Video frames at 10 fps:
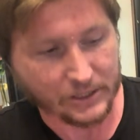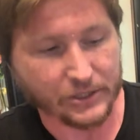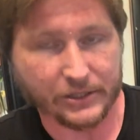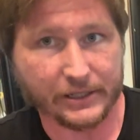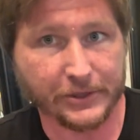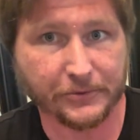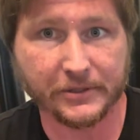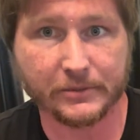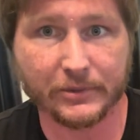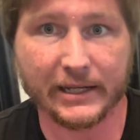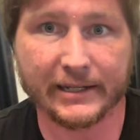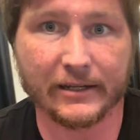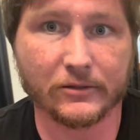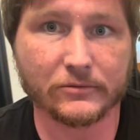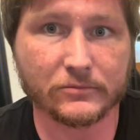You can get 300
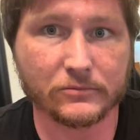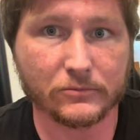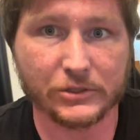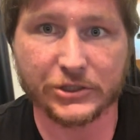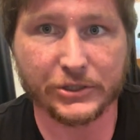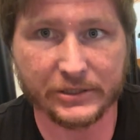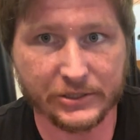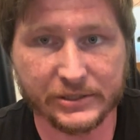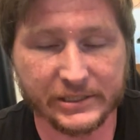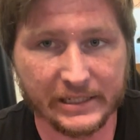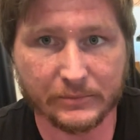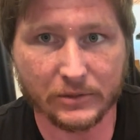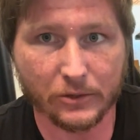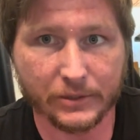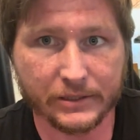blackout, which you can use the same
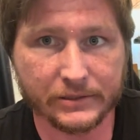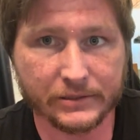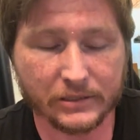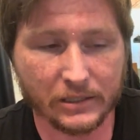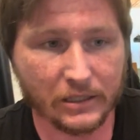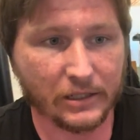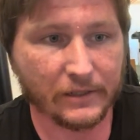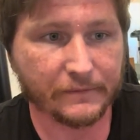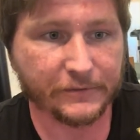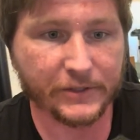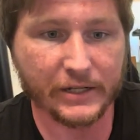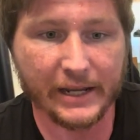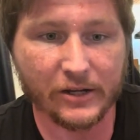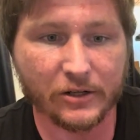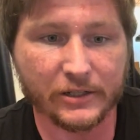lower for
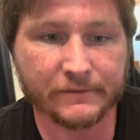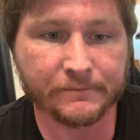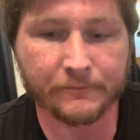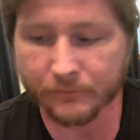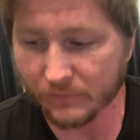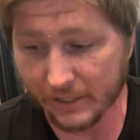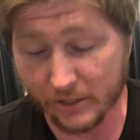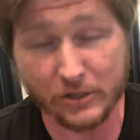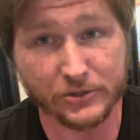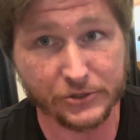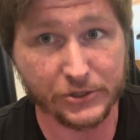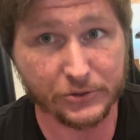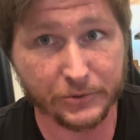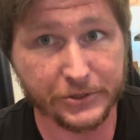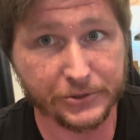your AR. And you can also shoot
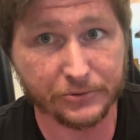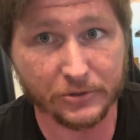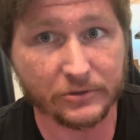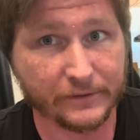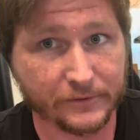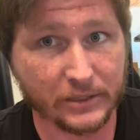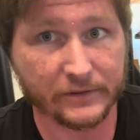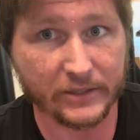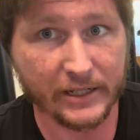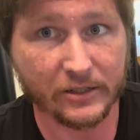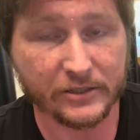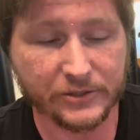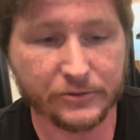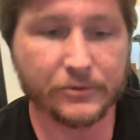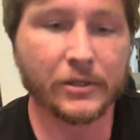22 long rifle out of your AR
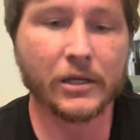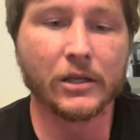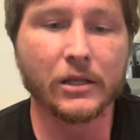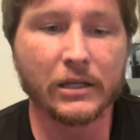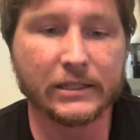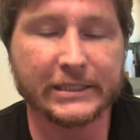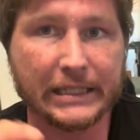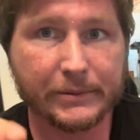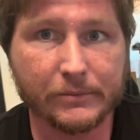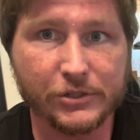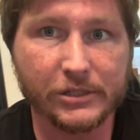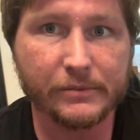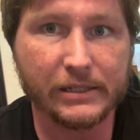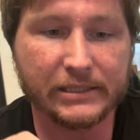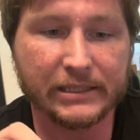too. CMMG makes